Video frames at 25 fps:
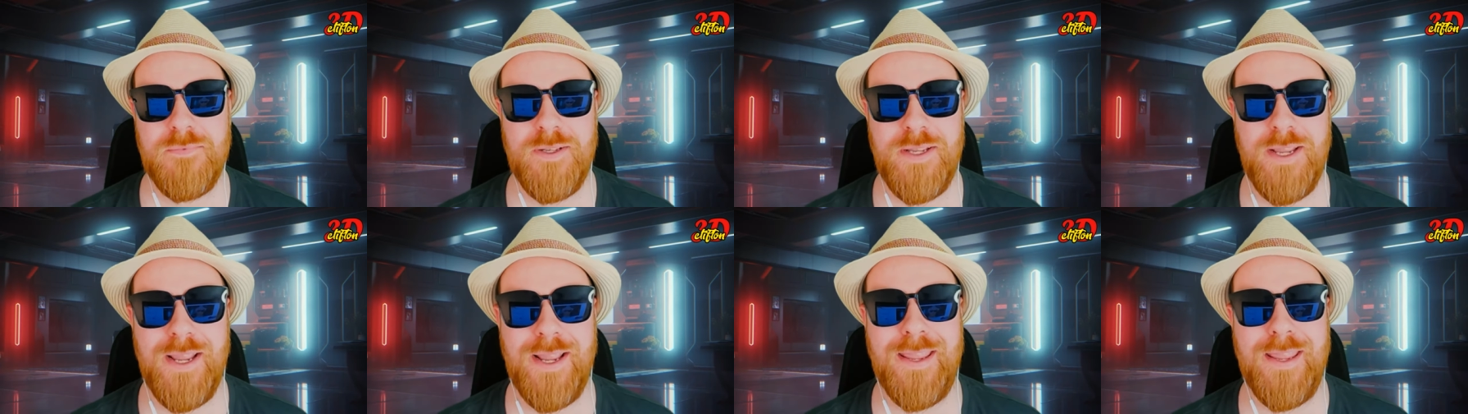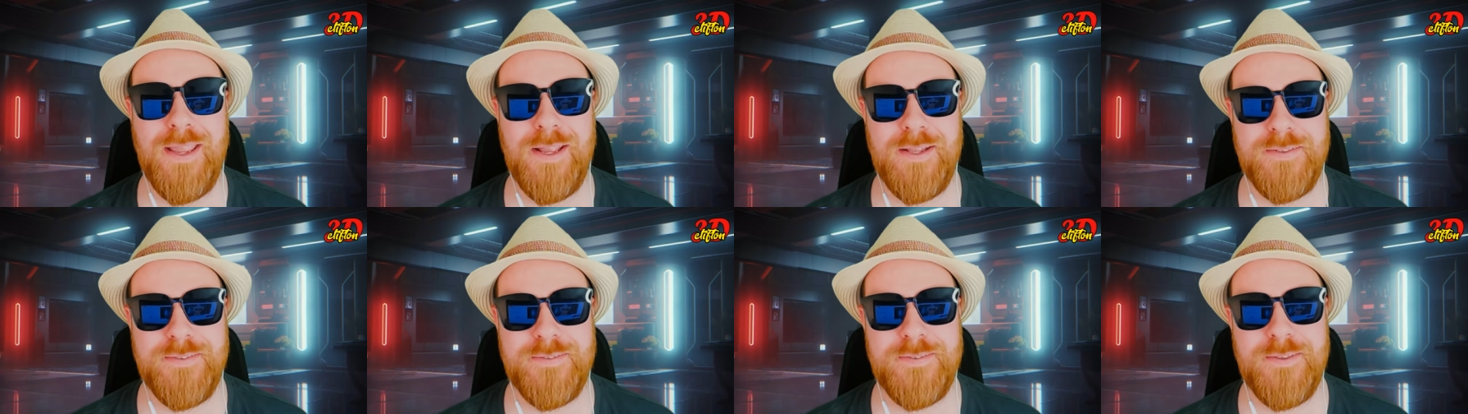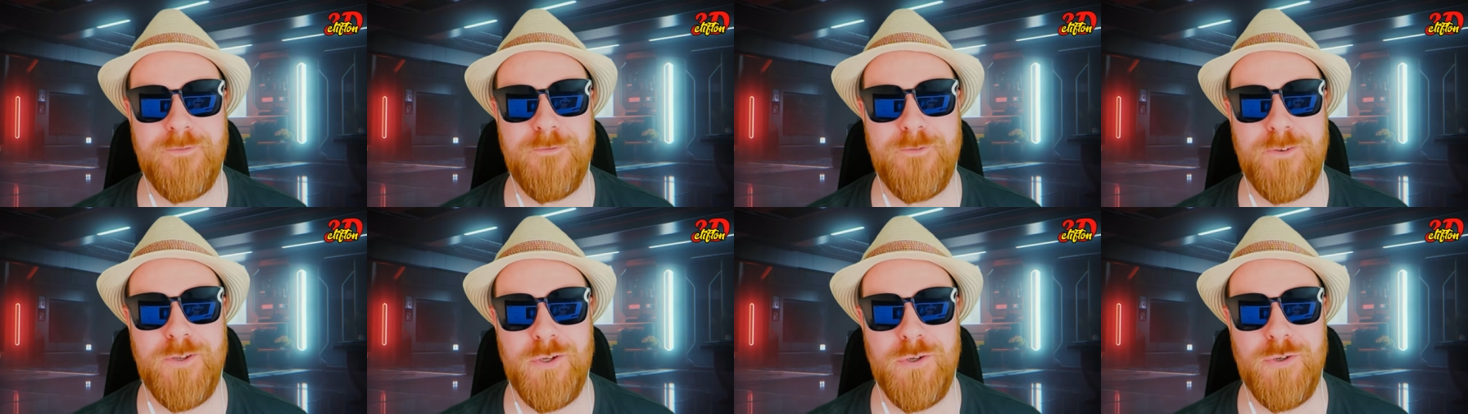it gets
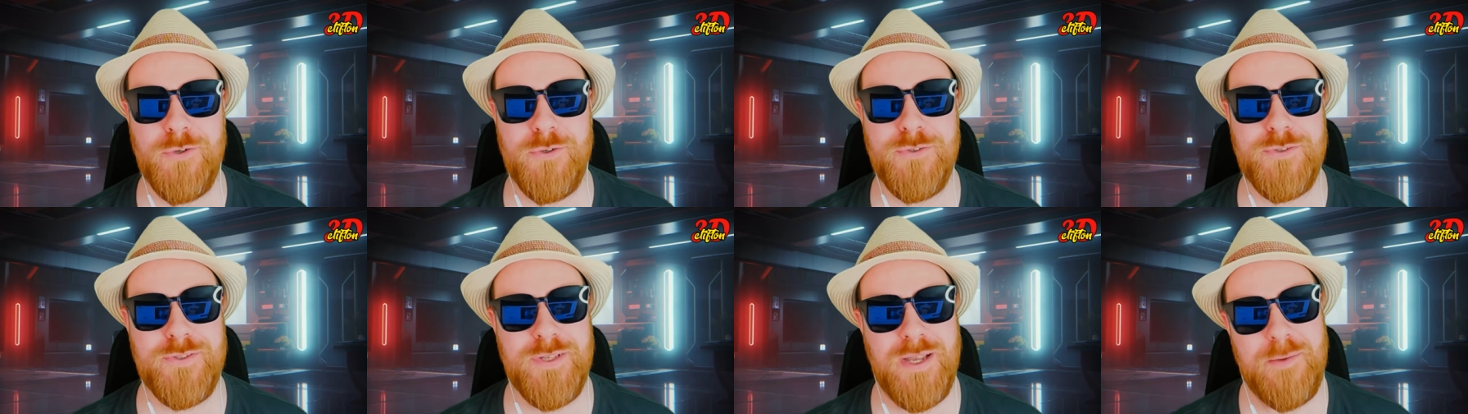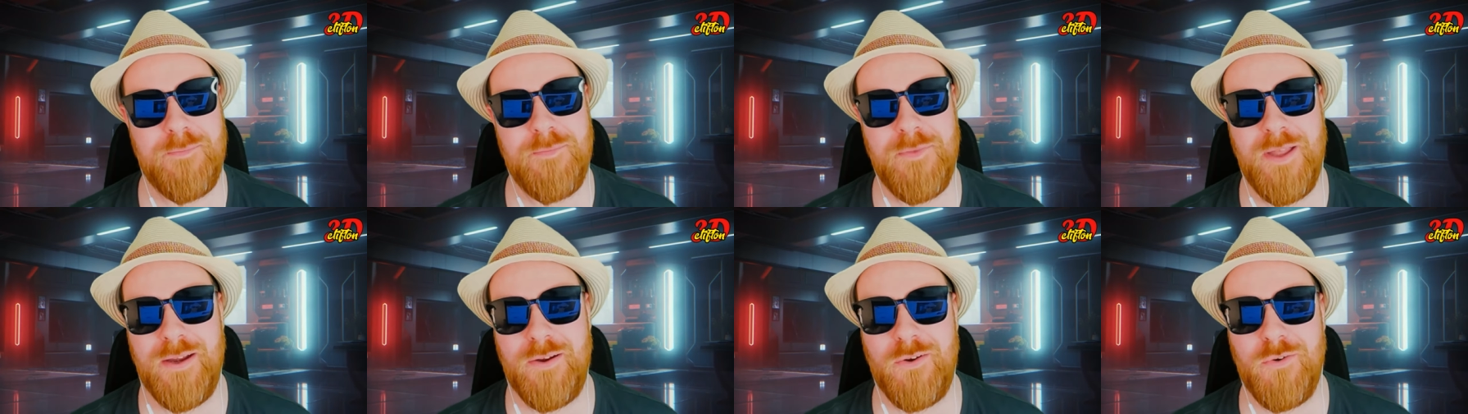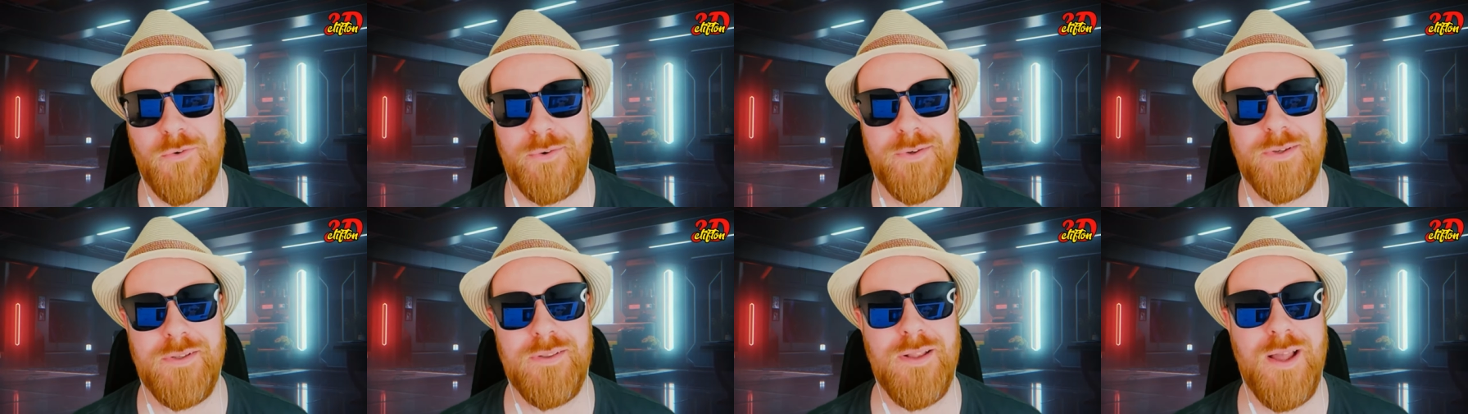the views. I'm not
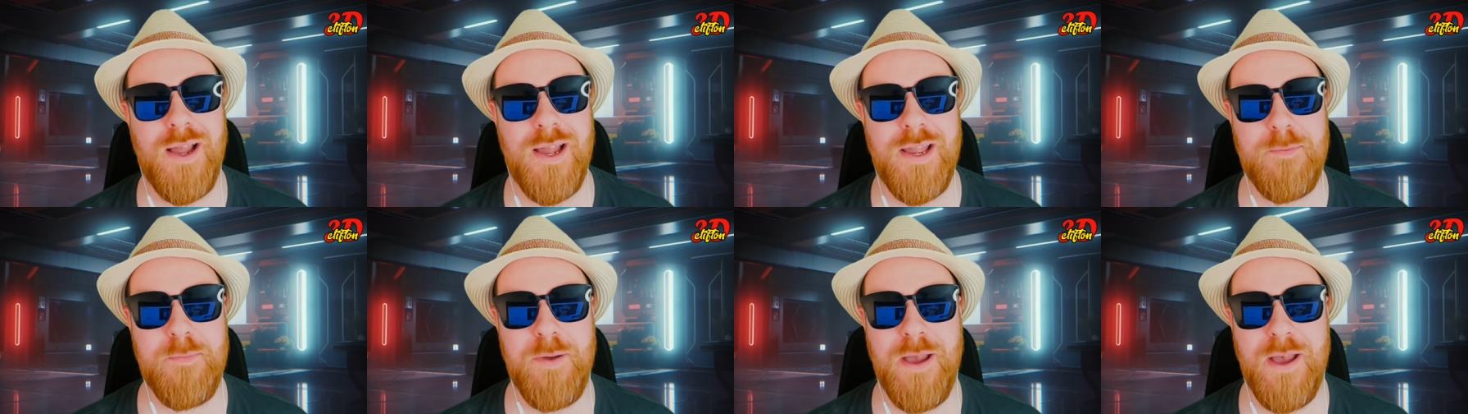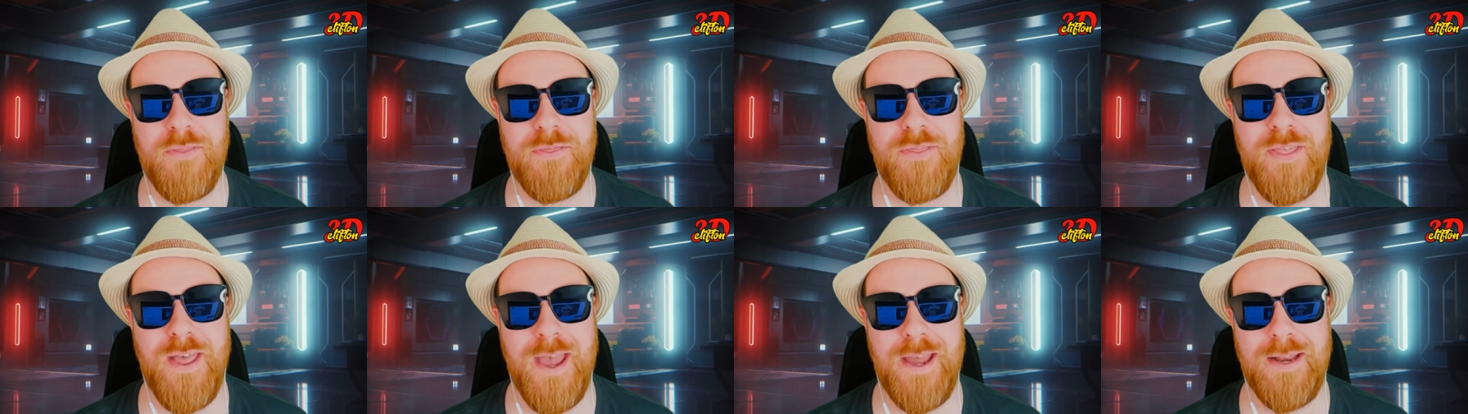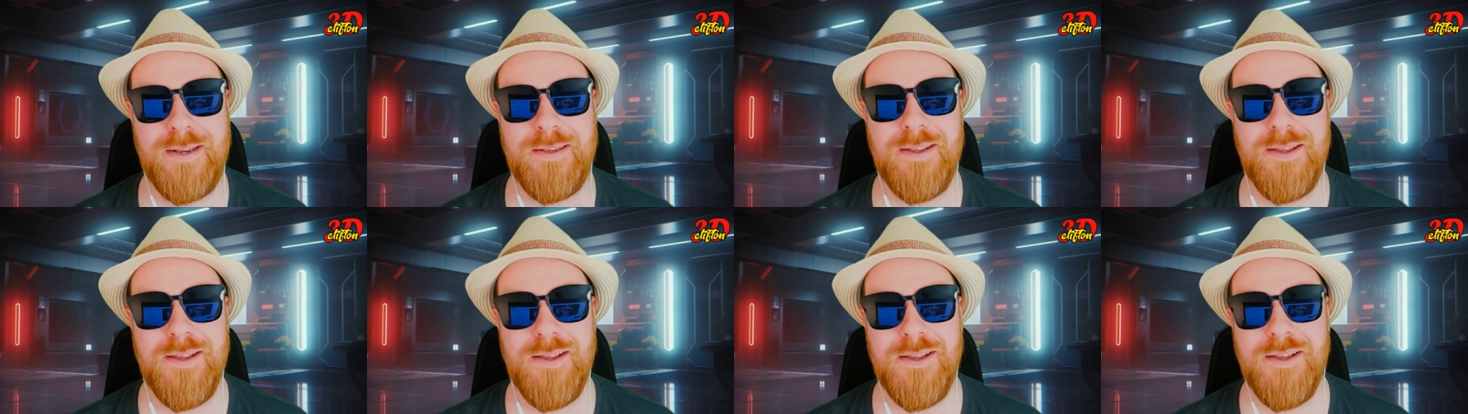going to lie about
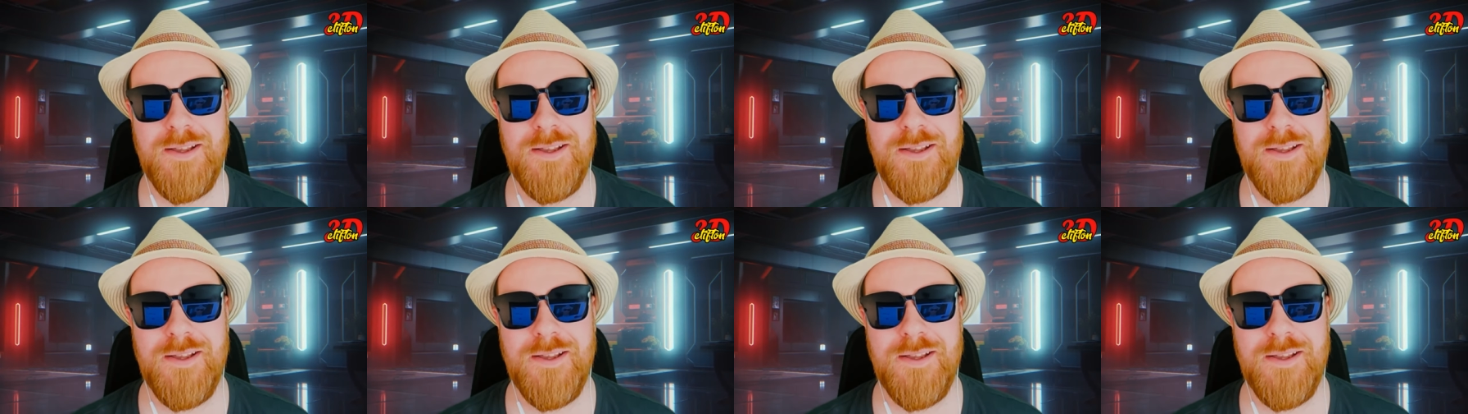that.